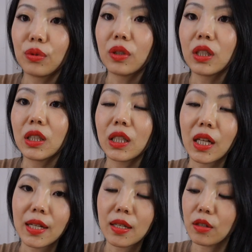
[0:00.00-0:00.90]
Really
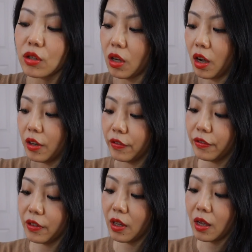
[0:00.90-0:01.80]
nice and
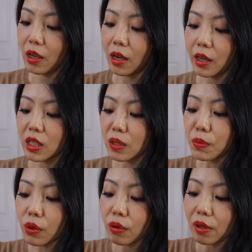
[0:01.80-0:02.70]
soft a
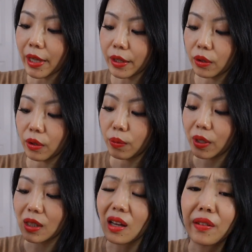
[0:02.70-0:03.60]
smooth leather
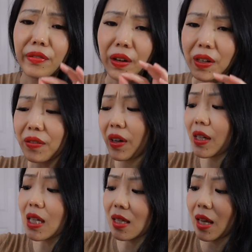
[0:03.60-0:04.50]
with a very,
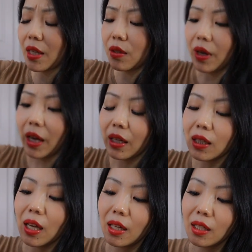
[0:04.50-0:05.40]
very slight
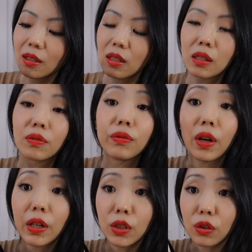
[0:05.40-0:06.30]
grain and it's
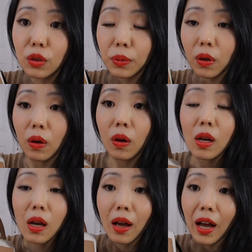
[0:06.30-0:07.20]
very durable.
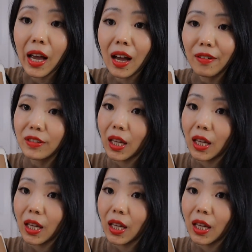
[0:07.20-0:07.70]
I have